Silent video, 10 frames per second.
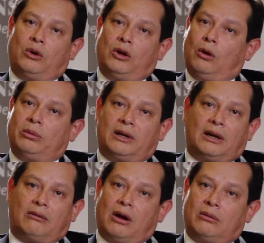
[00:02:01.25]
We hope that
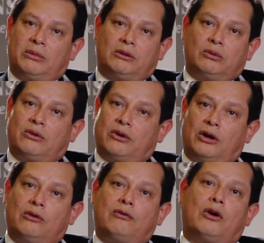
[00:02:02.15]
around between
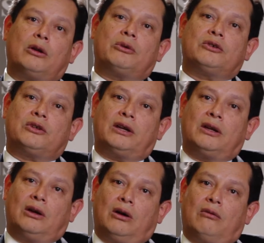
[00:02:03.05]
30 or 40%
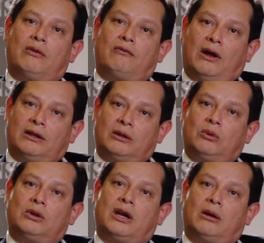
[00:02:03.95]
of the funding
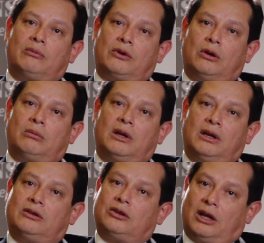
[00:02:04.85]
will come from
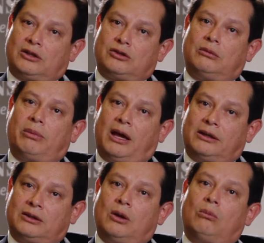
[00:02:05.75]
international
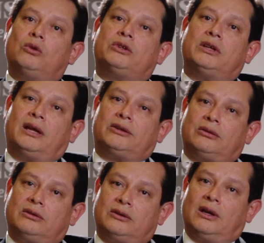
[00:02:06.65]
banks,
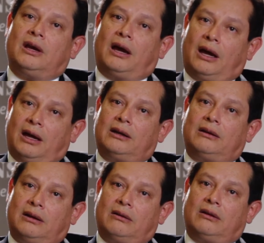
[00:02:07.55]
multilaterals,
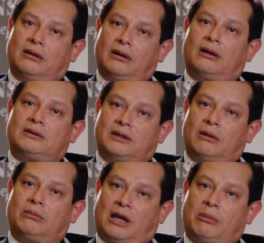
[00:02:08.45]
and
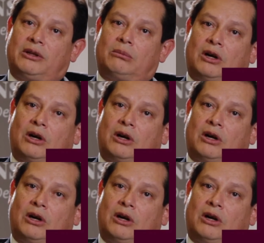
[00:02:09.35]
some capital